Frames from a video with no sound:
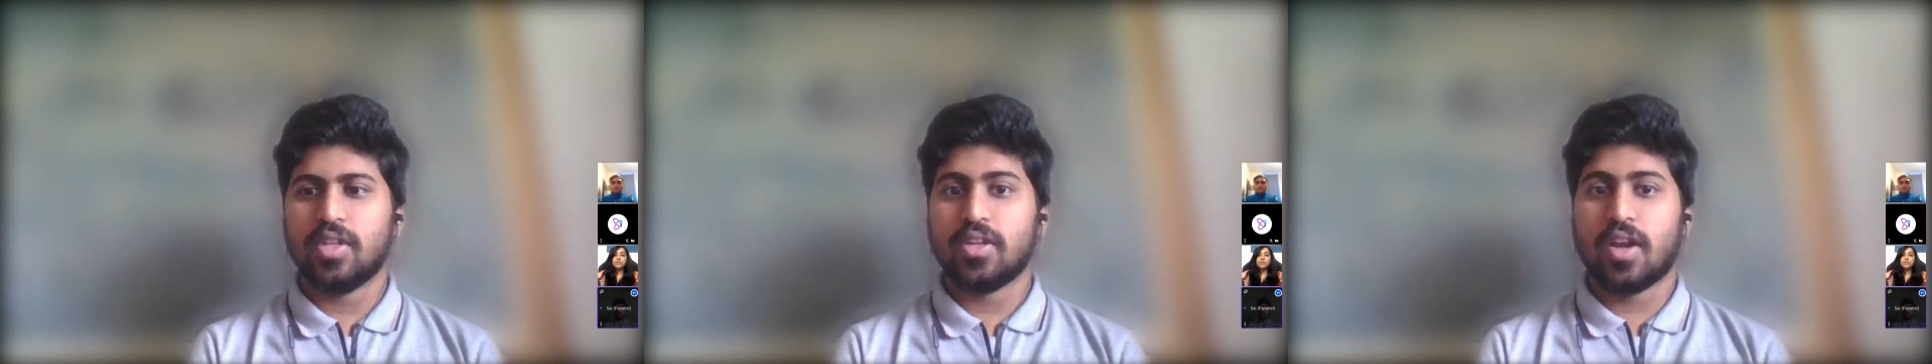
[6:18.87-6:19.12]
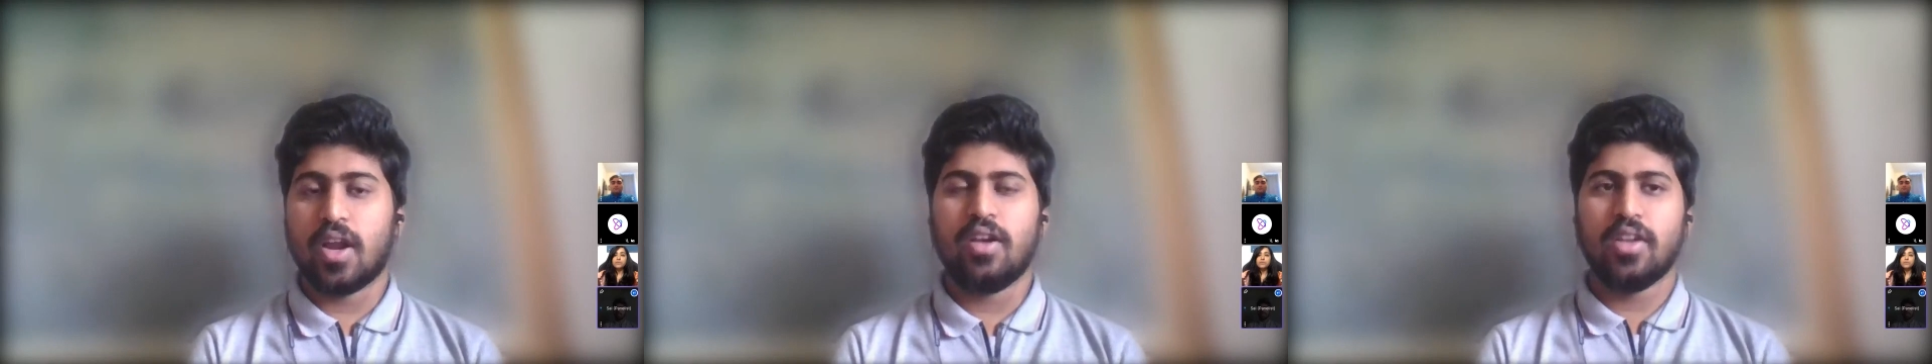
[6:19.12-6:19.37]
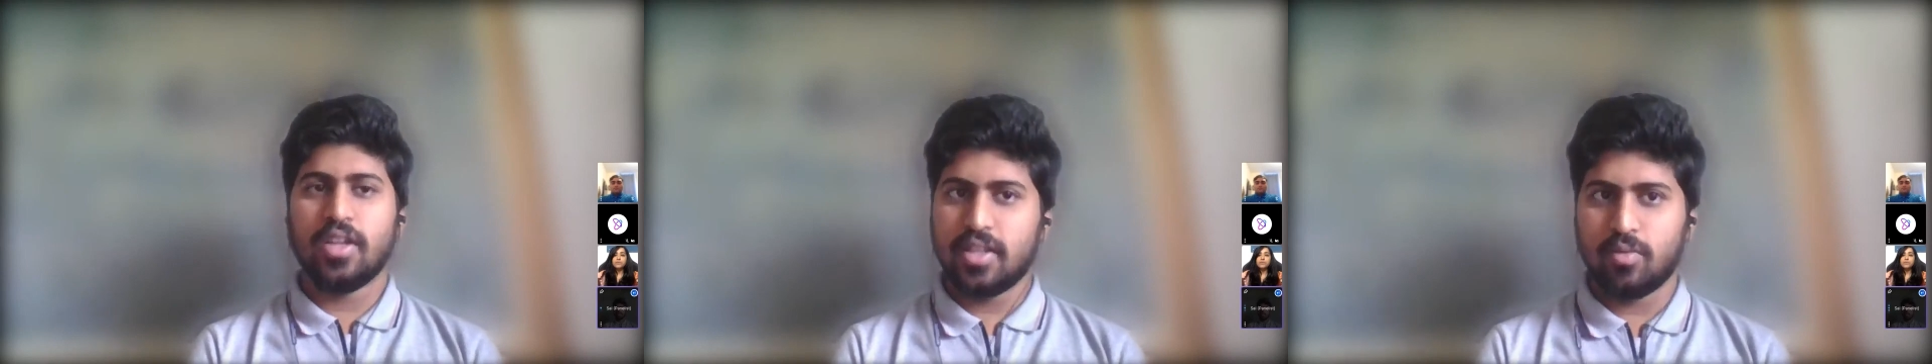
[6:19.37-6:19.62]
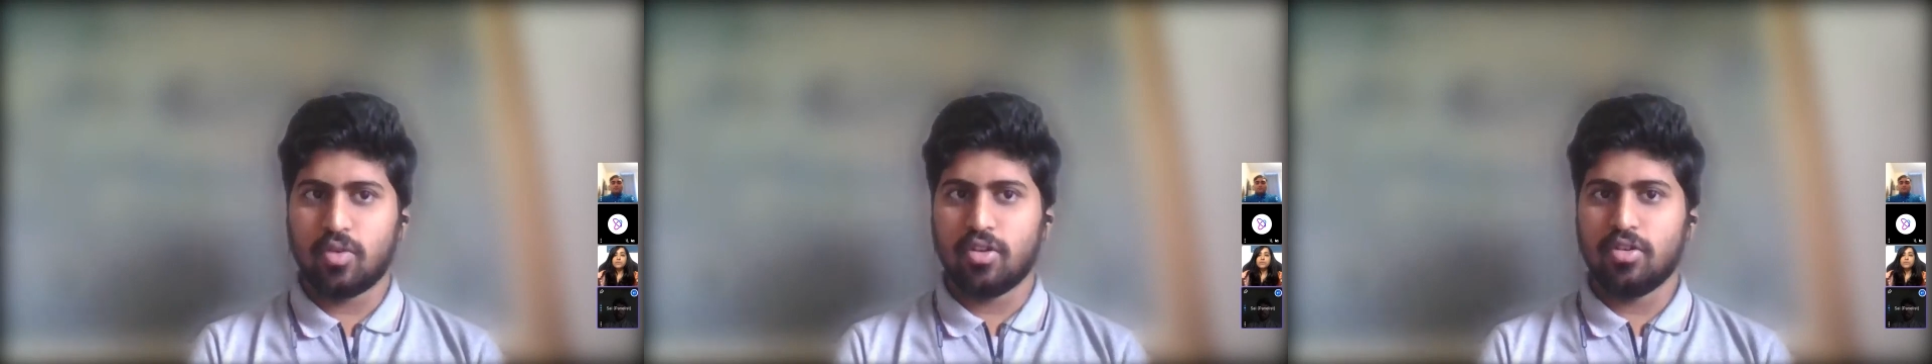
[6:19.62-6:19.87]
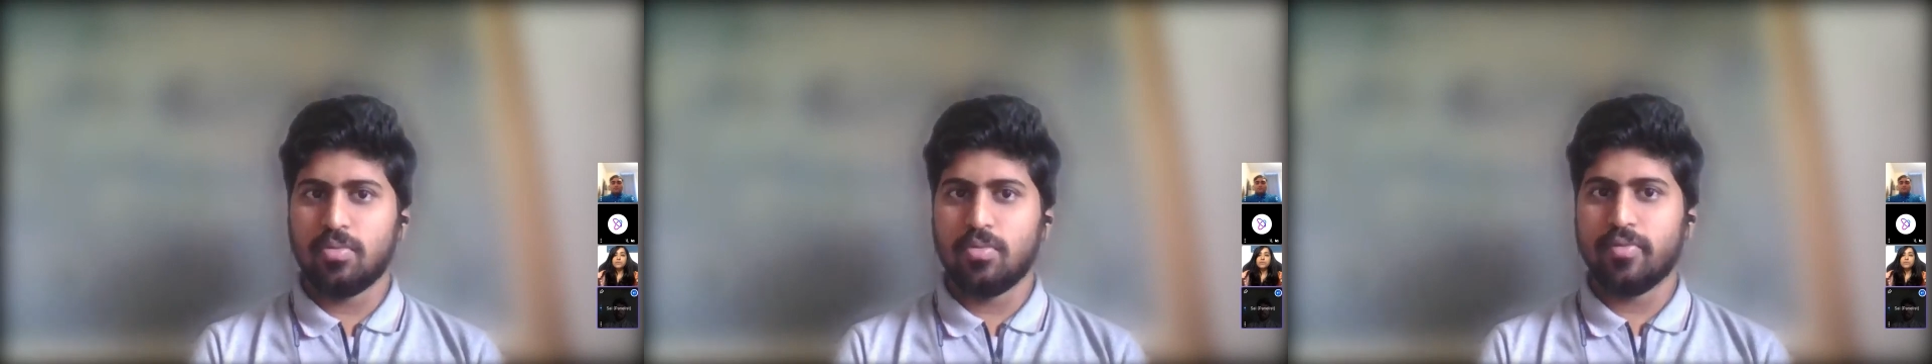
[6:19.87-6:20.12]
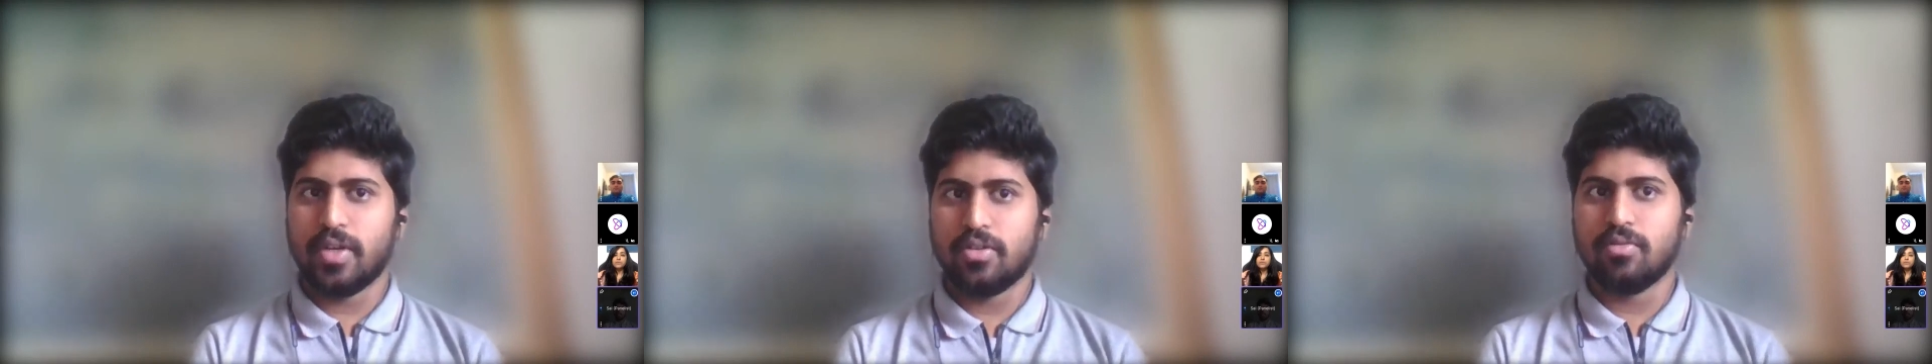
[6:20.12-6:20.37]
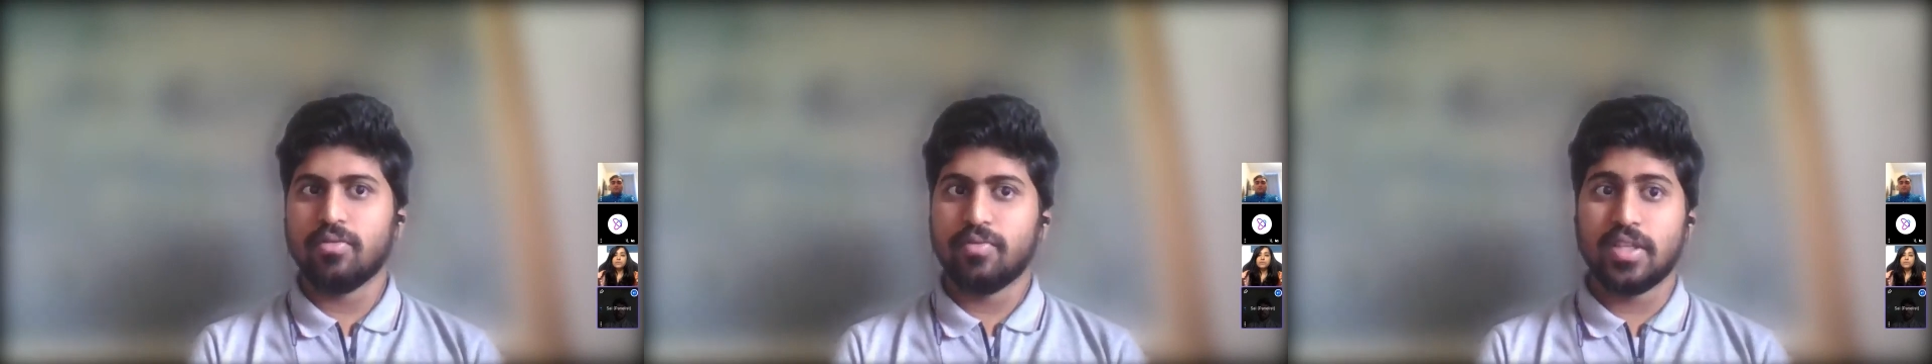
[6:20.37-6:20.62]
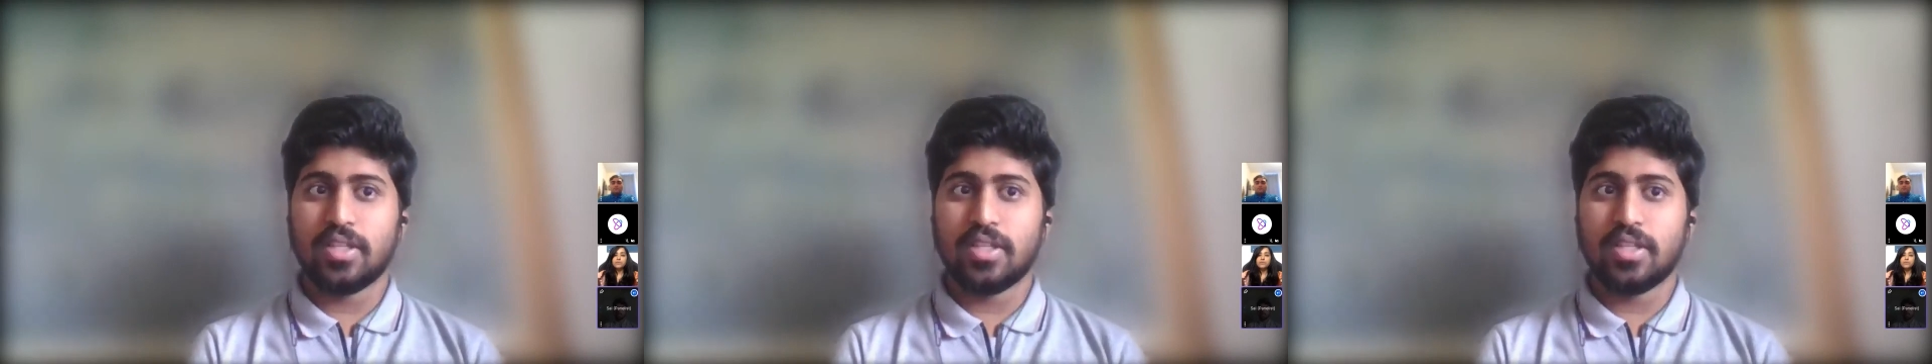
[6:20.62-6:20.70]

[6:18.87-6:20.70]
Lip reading: of the country they want to move into,